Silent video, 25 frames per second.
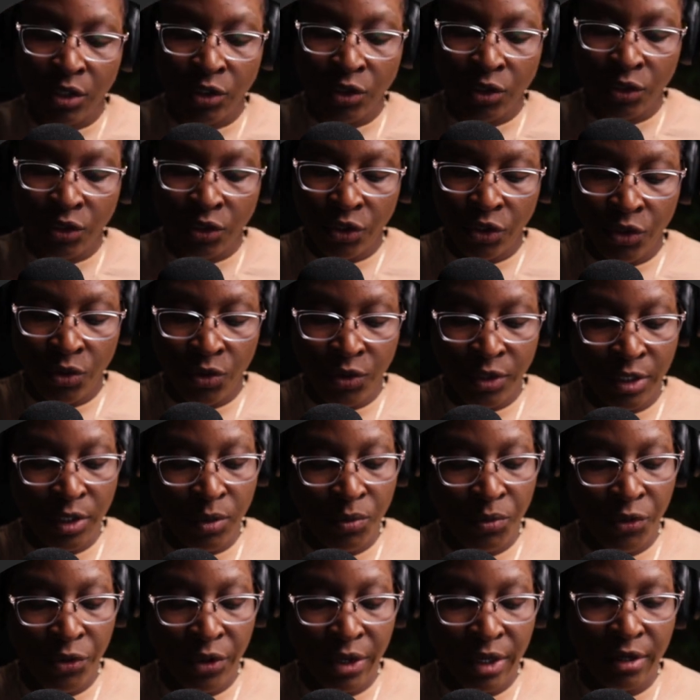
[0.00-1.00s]
So to use
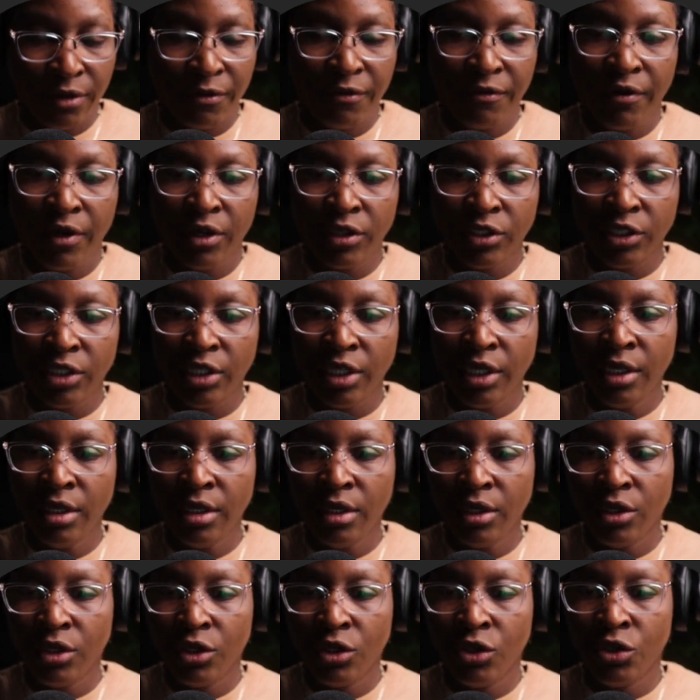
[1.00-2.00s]
the print
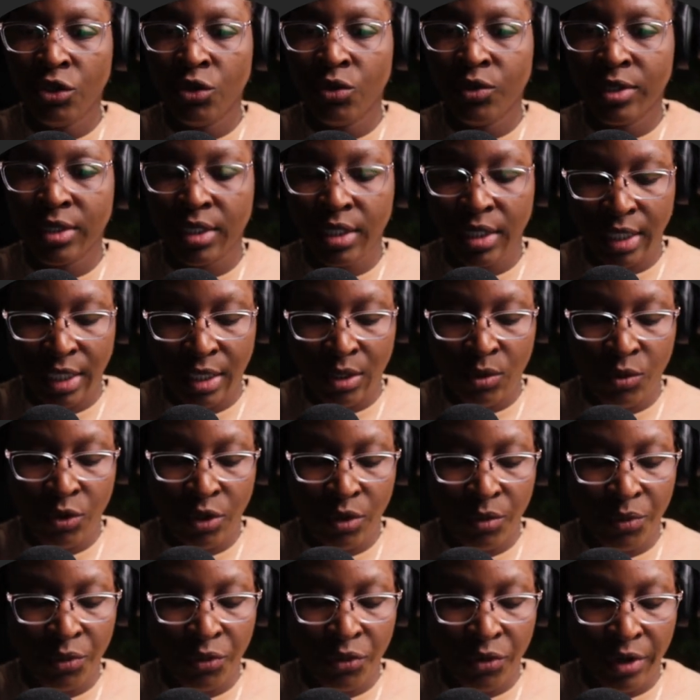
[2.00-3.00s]
function, you use the
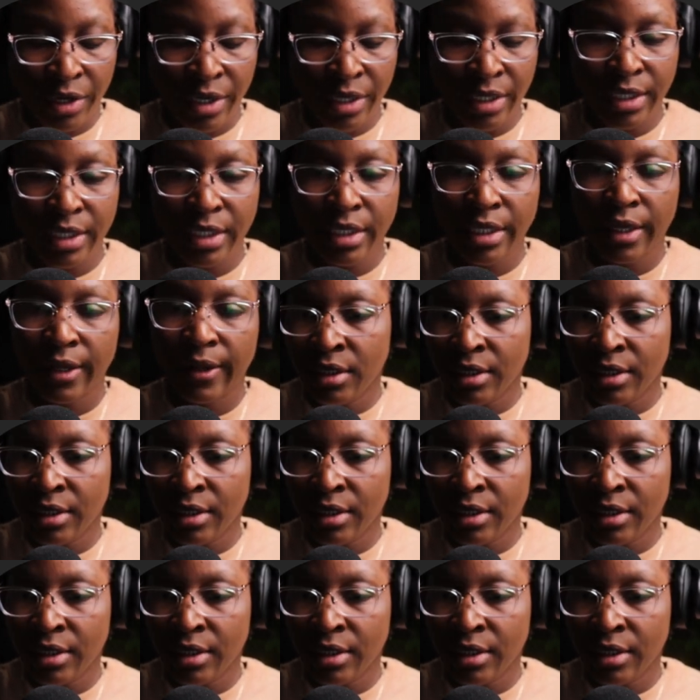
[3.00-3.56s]
keyword print.